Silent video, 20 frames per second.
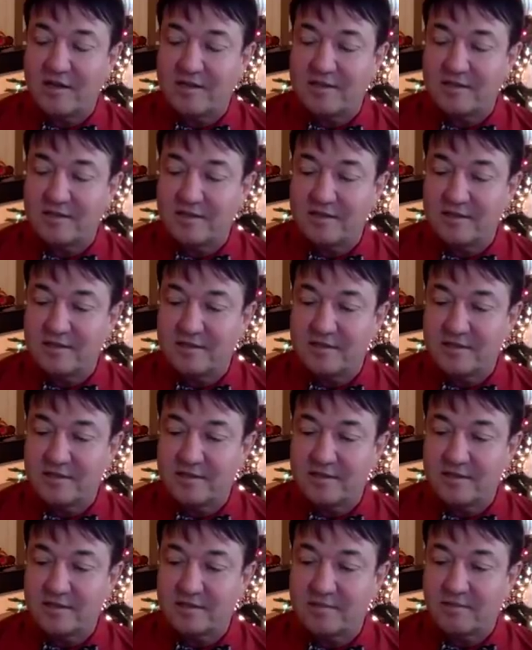It's it's
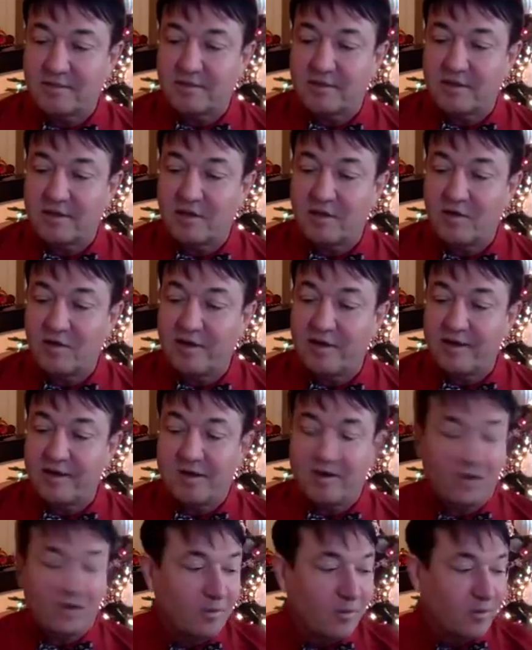it's totally an
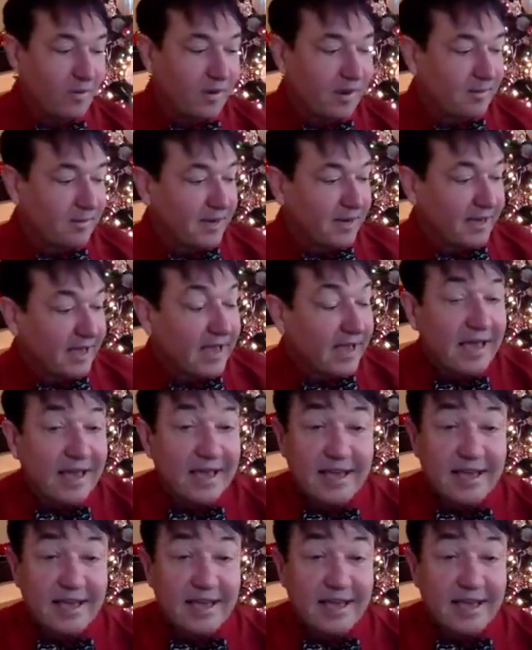herbal remedy.